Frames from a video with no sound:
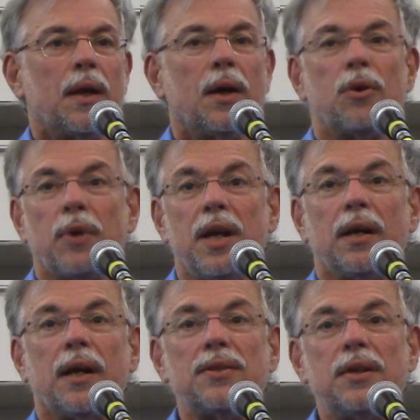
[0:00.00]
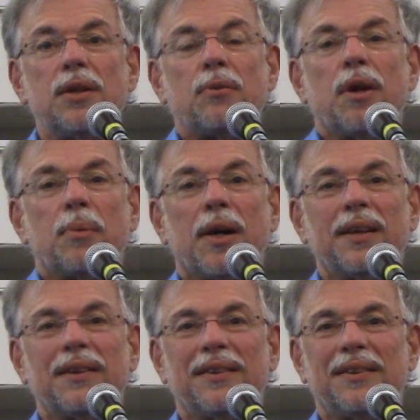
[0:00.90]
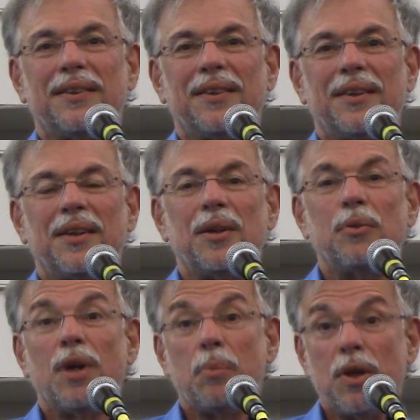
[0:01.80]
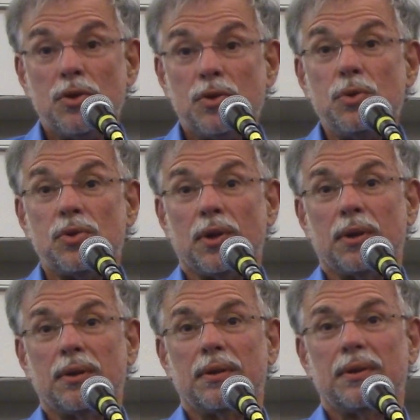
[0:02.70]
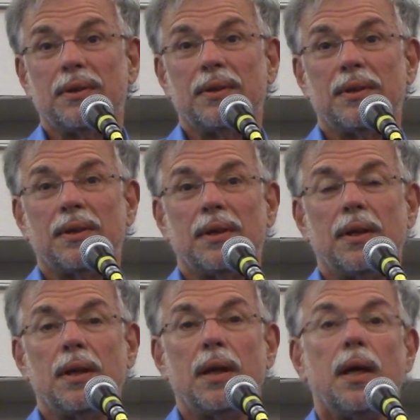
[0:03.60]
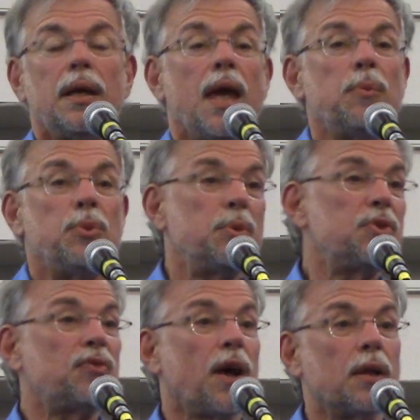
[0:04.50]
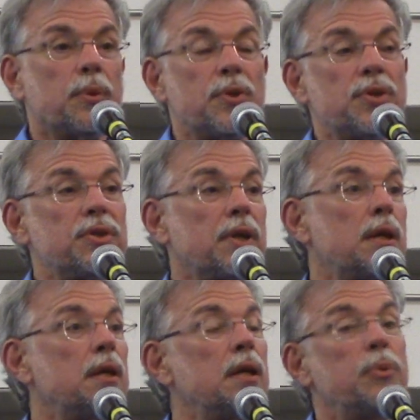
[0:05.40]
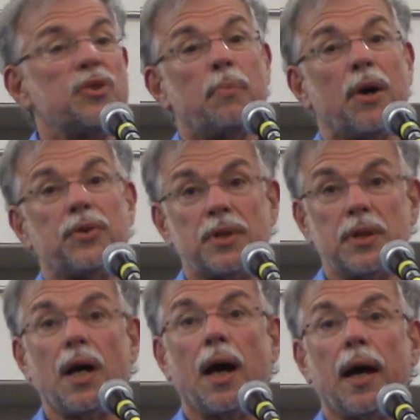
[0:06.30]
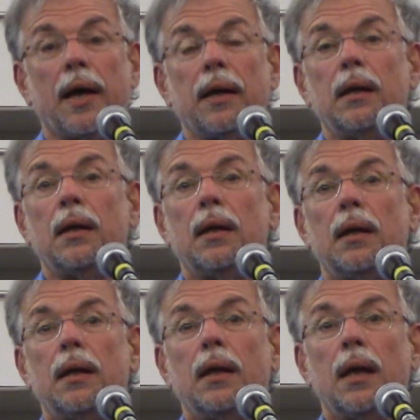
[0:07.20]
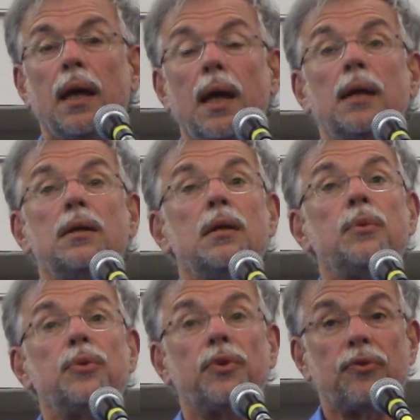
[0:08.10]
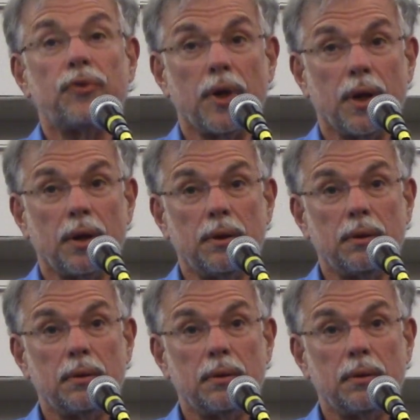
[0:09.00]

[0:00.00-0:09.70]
A great Hasidic rabbi, Rabbi Zusha, came to his followers and said that he was about to die, and he was afraid.